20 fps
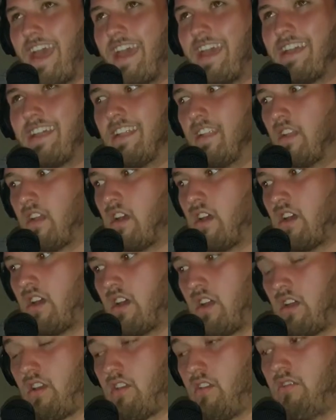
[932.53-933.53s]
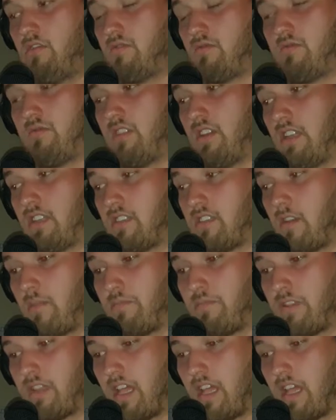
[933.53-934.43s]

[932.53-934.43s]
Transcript: And oh, I just got